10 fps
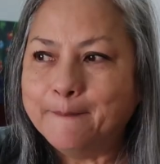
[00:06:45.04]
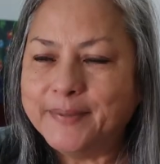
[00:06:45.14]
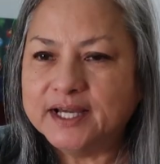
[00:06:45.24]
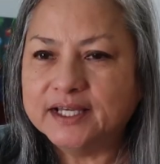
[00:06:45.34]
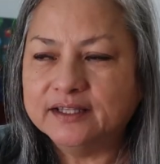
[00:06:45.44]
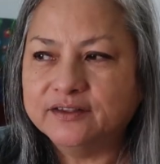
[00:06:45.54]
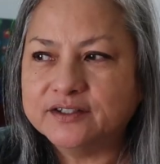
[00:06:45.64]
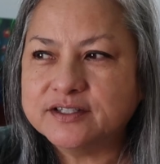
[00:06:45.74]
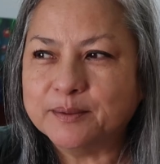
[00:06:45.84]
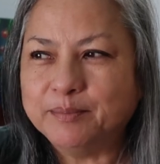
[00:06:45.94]
But
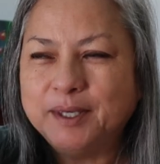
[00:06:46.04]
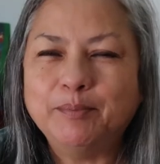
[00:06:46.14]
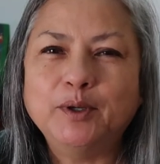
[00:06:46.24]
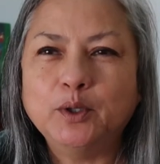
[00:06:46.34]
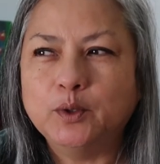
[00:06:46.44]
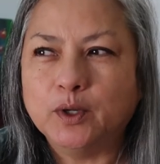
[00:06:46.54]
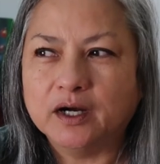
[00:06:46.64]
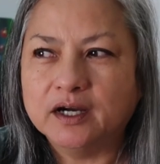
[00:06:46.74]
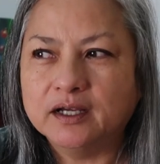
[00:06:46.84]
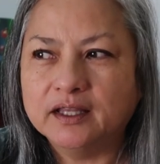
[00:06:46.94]
there's some people who
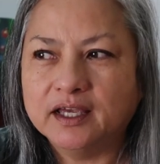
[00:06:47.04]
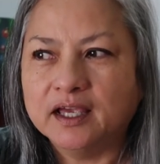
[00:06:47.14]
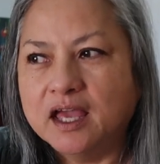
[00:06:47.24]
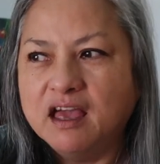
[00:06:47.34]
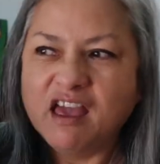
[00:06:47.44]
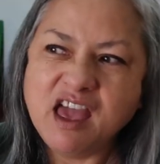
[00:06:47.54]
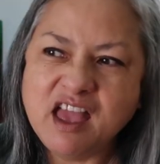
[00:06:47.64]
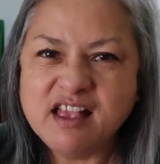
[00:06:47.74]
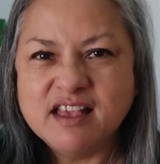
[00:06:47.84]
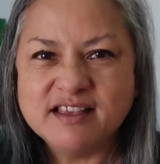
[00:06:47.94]
are like,
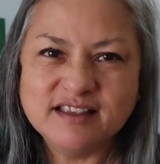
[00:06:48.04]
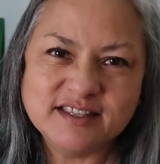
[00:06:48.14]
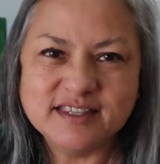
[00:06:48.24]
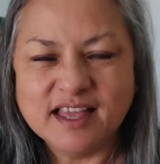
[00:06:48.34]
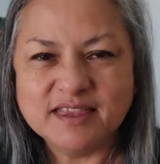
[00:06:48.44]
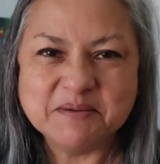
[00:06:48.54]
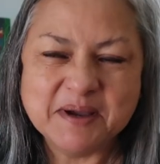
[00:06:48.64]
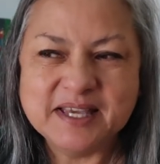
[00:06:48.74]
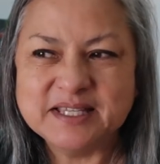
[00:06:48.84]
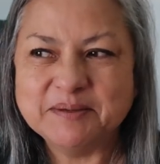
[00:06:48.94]
hey, no, that's not the
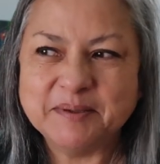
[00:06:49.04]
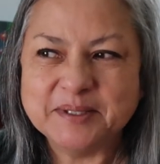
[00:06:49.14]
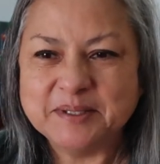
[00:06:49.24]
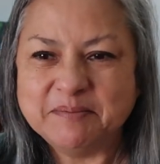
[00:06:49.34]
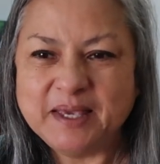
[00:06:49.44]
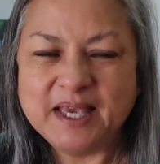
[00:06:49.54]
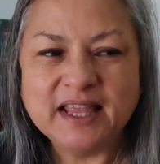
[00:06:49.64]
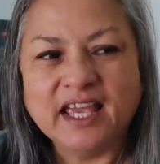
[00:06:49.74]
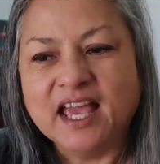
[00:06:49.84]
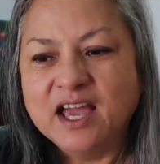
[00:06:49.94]
way it's supposed to be.
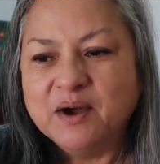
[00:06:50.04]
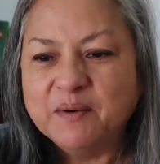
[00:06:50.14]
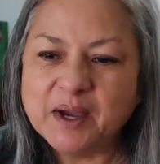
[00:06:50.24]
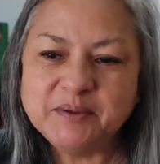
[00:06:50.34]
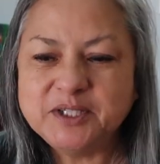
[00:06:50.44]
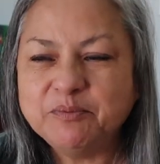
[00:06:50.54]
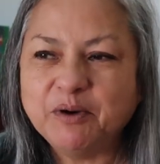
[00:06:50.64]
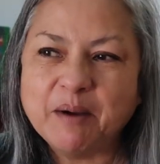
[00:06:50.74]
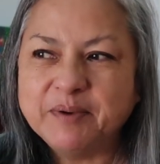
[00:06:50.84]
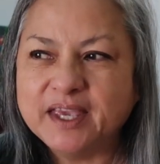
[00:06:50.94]
Like, why would you
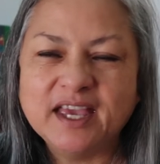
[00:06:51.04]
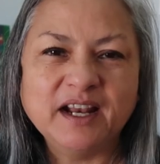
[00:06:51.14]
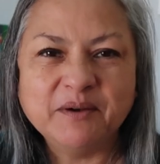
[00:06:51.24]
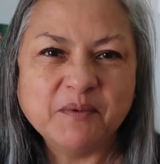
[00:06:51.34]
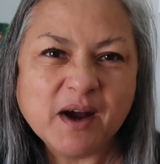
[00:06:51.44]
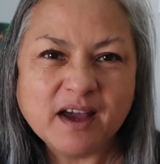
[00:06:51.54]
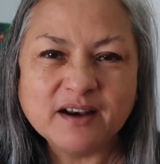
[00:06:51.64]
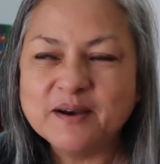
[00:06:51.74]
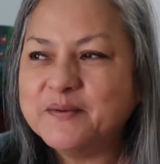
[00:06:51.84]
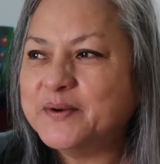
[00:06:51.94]
propagate in
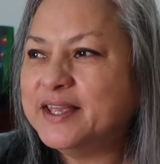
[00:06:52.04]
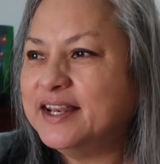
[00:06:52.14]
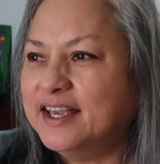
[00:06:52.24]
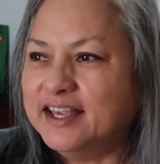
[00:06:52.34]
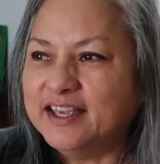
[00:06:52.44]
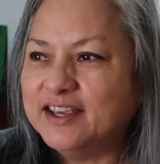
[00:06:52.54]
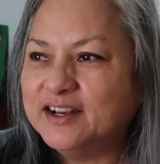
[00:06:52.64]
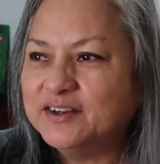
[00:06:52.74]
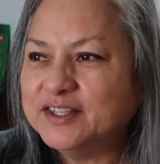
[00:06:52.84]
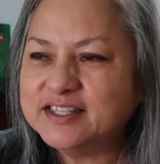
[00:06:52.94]
water when, you
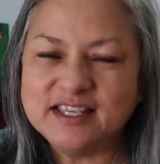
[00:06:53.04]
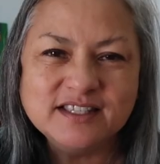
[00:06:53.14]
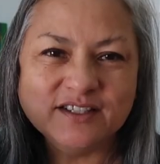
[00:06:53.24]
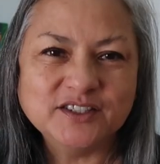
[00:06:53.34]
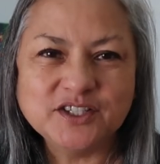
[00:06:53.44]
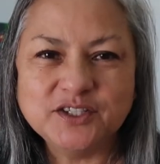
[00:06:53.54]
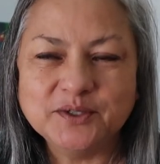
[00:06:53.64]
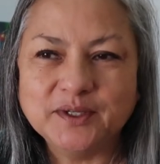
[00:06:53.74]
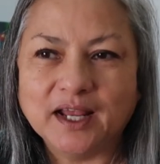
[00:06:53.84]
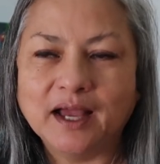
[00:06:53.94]
know, it's easier to
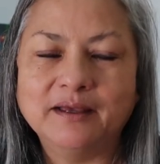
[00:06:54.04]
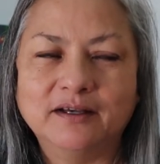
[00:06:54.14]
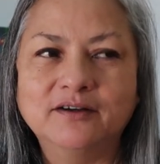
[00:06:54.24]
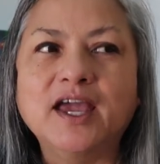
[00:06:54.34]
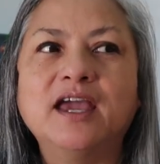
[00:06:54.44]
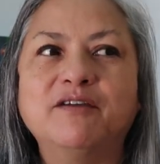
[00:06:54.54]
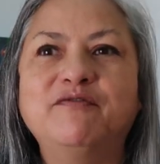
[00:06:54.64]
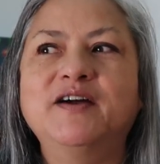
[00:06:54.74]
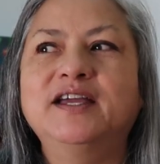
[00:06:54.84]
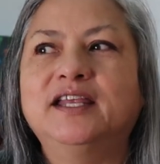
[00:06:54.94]
do it? I, okay,
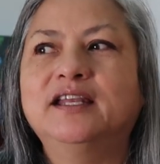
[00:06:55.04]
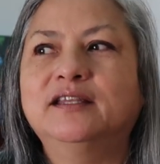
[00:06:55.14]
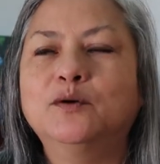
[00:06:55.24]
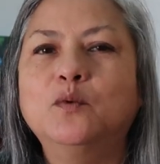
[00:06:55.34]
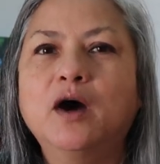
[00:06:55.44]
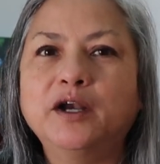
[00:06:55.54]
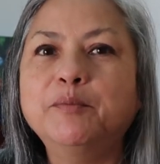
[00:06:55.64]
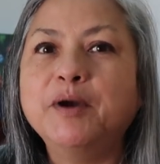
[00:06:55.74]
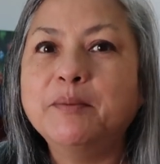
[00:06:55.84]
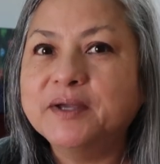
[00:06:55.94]
fine. The
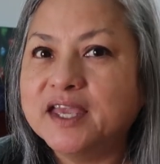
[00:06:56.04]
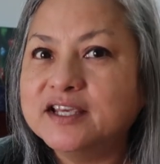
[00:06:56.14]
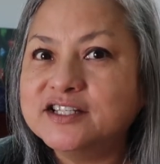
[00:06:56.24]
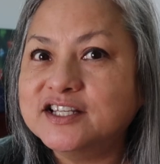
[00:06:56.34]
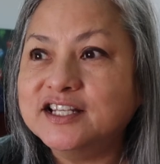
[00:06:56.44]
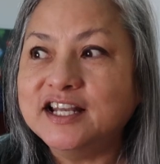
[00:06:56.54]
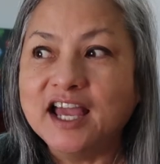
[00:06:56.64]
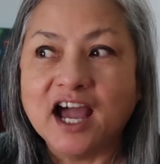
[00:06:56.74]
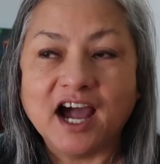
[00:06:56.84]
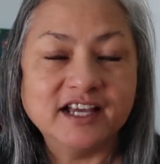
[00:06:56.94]
water propagation,
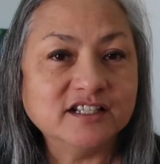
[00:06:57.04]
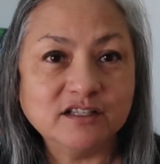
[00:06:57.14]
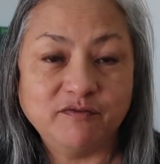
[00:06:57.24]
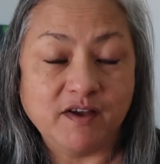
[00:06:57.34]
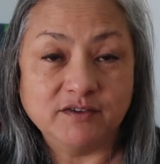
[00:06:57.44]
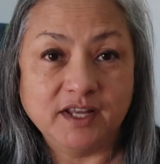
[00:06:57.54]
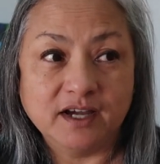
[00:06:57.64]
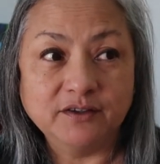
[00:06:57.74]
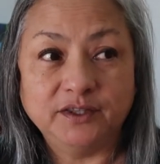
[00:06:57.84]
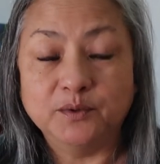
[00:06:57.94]
I just found
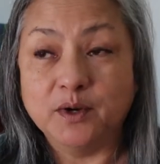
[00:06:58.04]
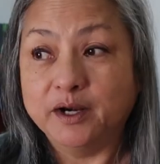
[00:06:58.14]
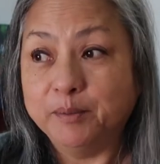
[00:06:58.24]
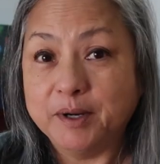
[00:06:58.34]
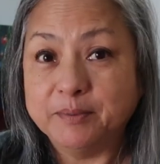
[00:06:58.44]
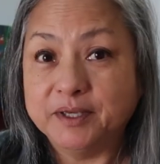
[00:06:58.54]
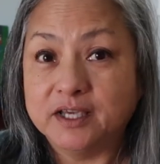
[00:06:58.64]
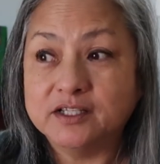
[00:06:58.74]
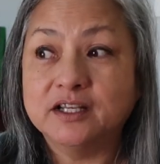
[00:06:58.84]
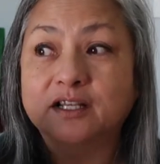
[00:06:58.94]
out the water
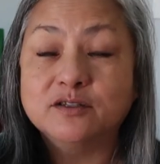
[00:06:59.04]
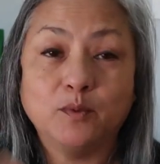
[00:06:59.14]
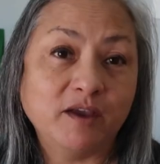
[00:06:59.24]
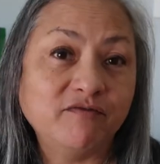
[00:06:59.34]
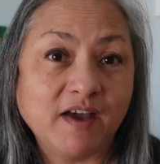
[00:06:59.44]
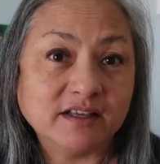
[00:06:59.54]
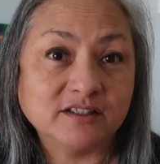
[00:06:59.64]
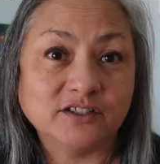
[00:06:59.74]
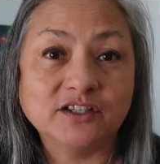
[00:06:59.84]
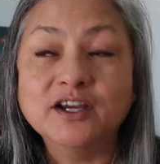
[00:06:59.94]
propagation is way
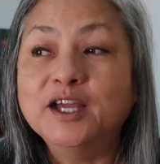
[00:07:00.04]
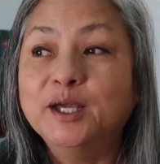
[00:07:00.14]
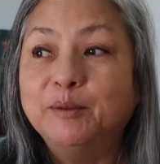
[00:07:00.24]
faster